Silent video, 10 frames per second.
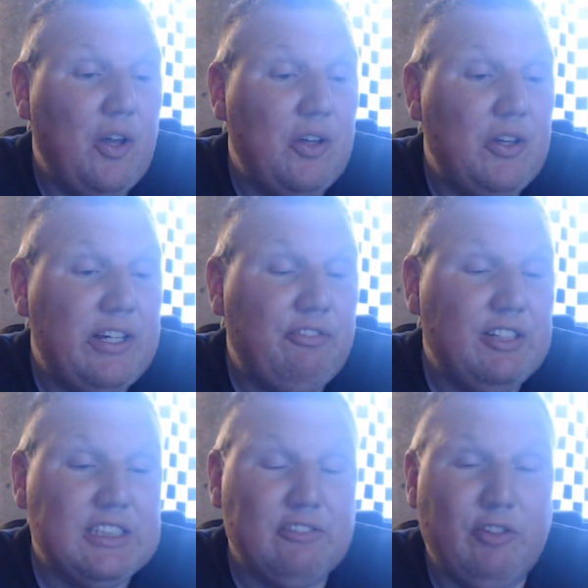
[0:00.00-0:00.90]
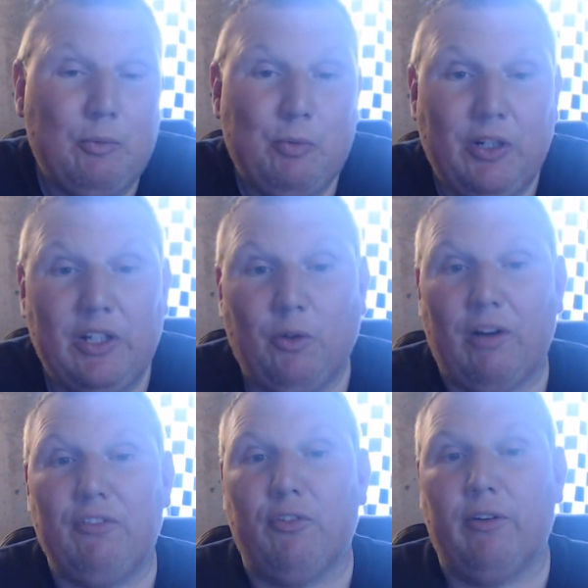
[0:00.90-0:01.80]
defensively putting the
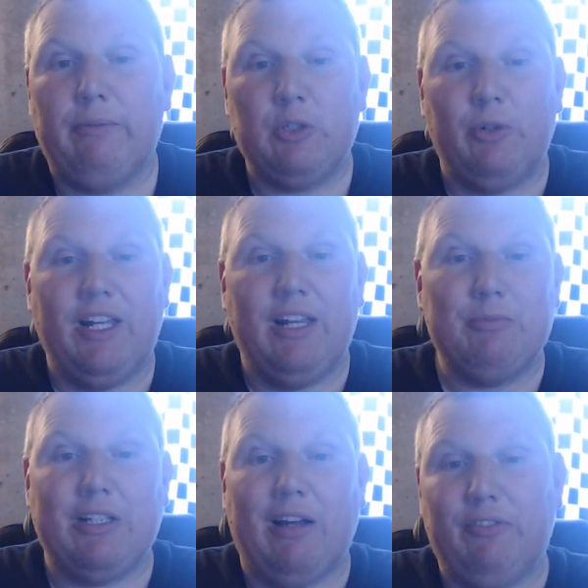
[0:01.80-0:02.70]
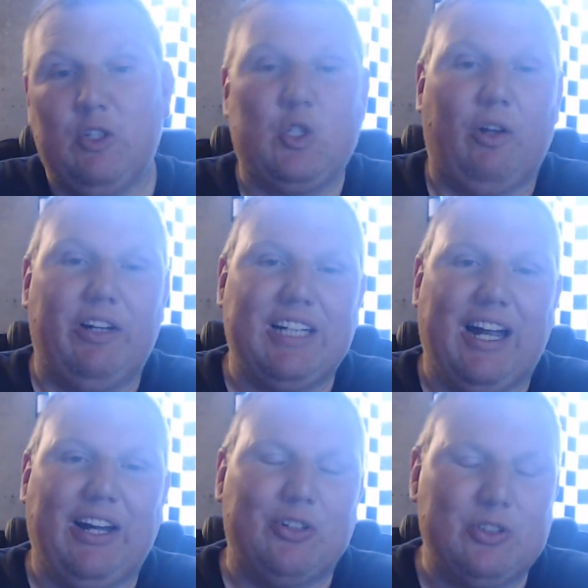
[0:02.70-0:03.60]
referee between himself and Charlie
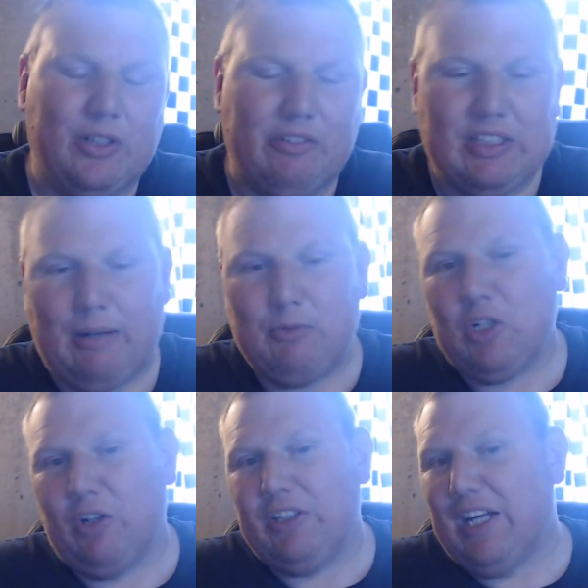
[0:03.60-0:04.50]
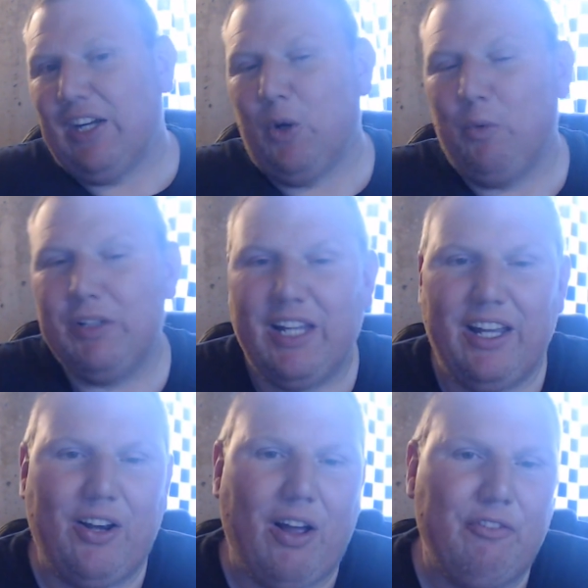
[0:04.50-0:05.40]
Tiger, so every time Charlie Tiger went to hit
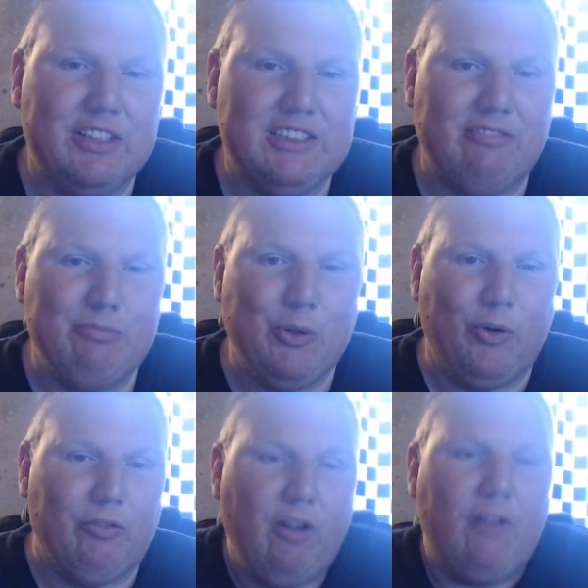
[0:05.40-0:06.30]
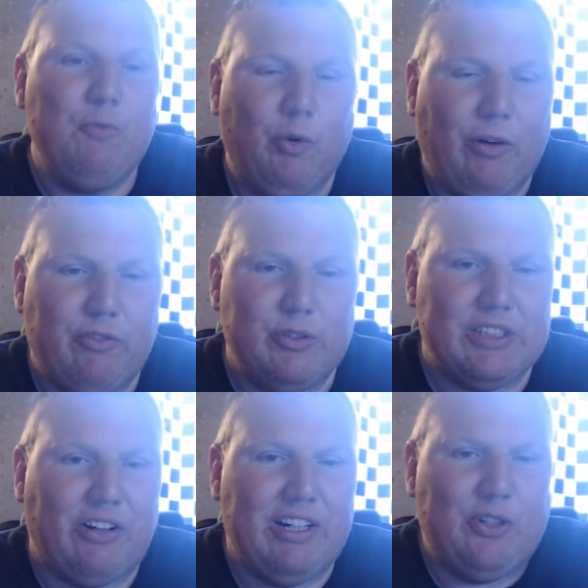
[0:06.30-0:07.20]
an offensive move, the ref was
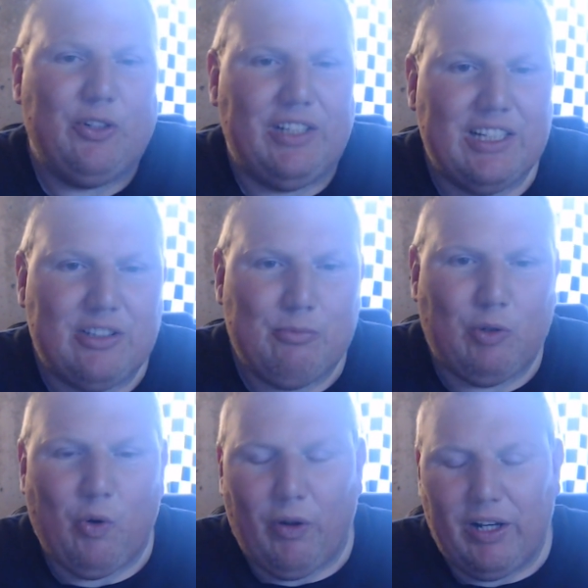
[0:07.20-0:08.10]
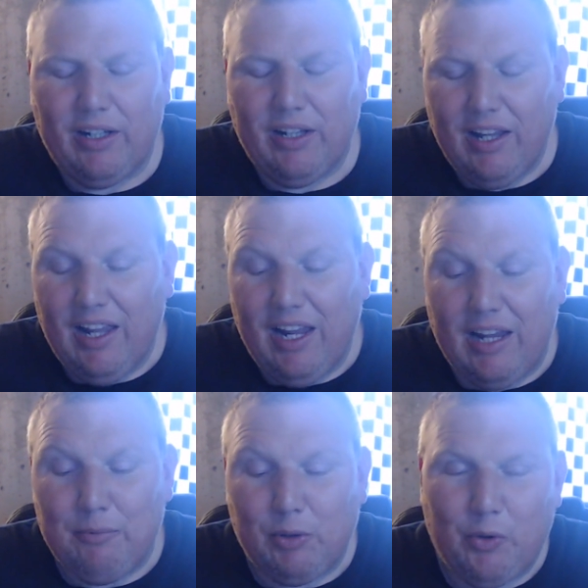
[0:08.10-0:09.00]
there. He couldn't get to McCoy.
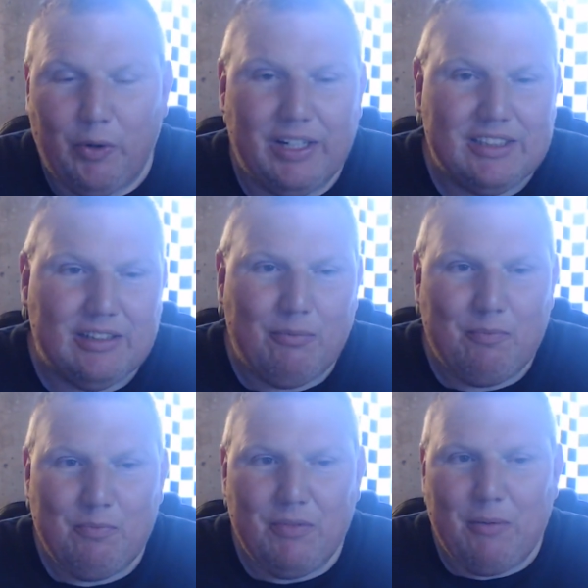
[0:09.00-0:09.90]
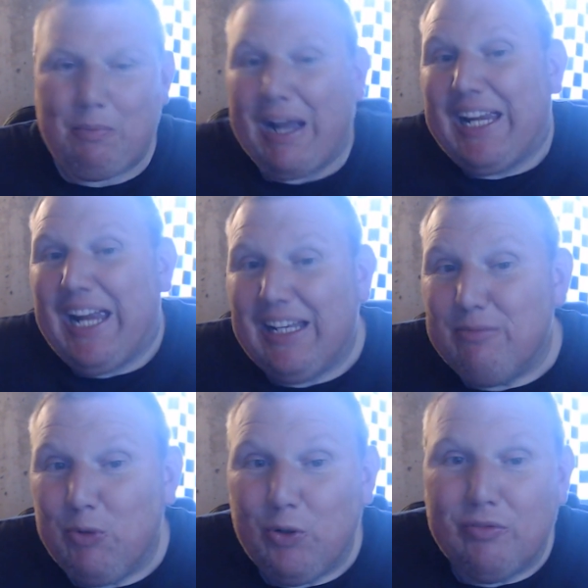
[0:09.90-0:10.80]
And McCoy did some backhanded
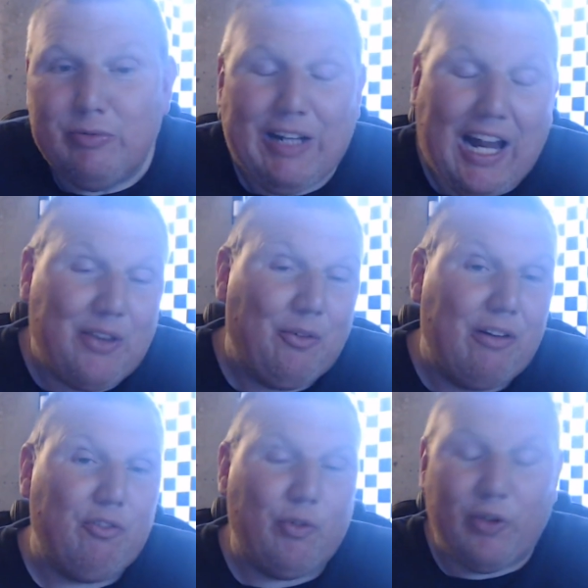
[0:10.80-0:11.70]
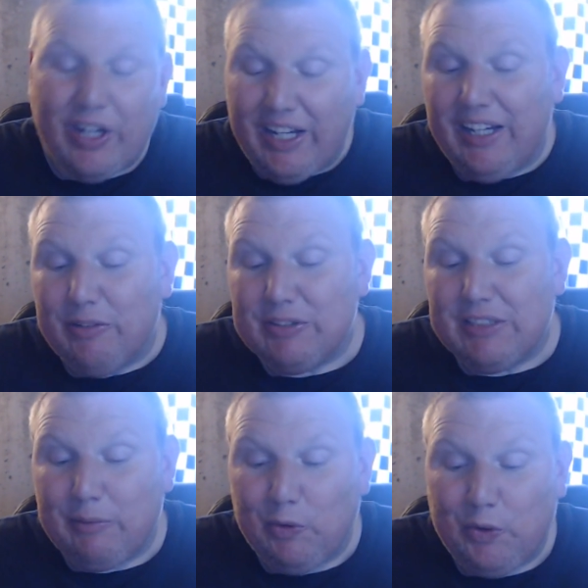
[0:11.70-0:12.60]
move behind the referee and was
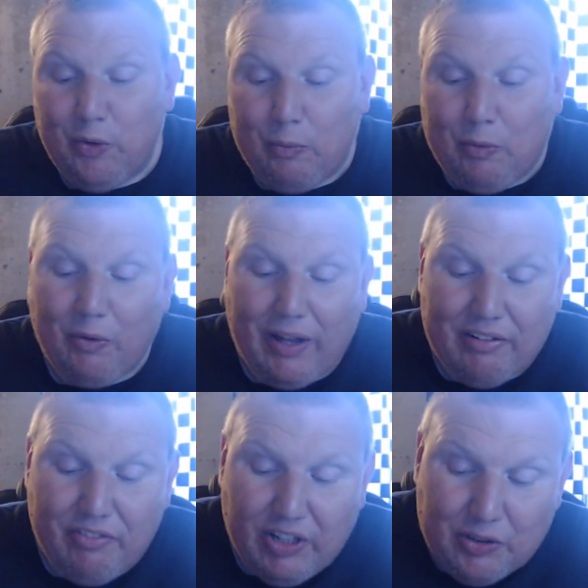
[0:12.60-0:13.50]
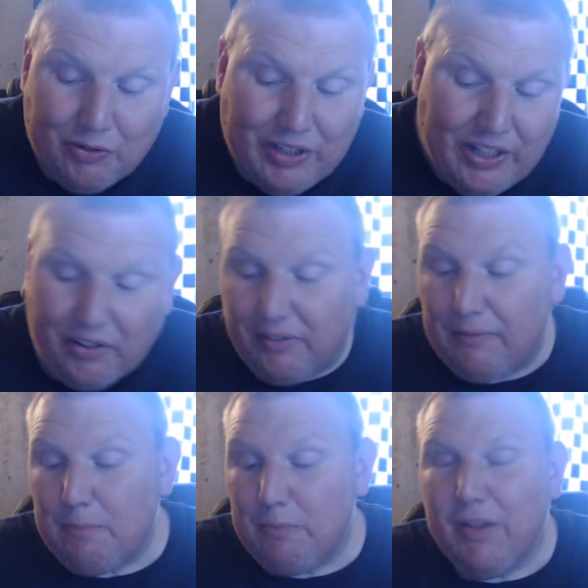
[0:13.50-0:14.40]
able to pull out a victory here.
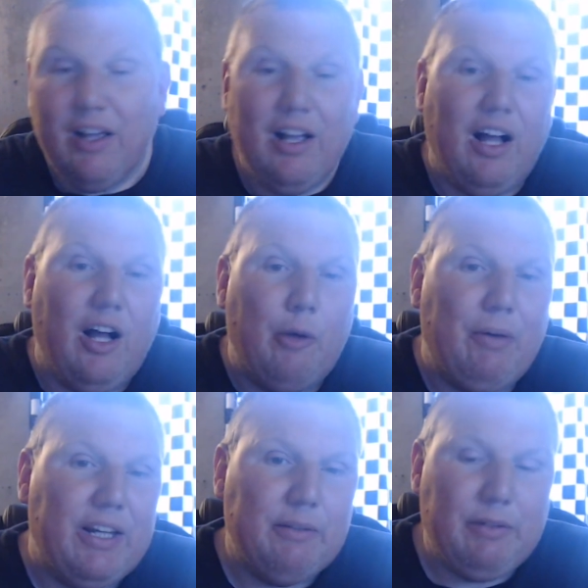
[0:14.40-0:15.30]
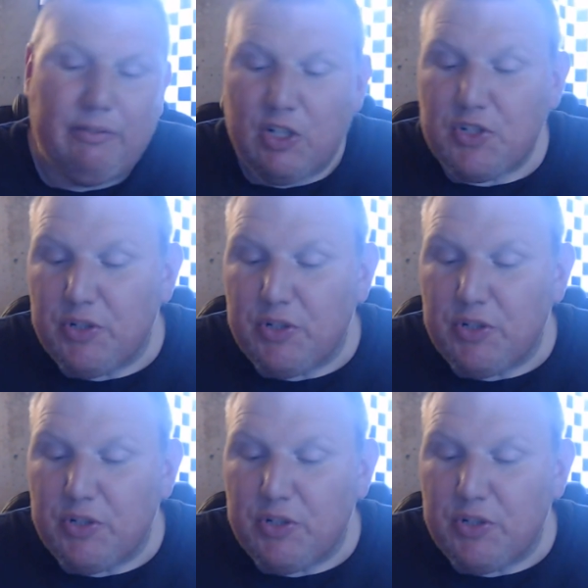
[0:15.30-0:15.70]
I ended up giving it 2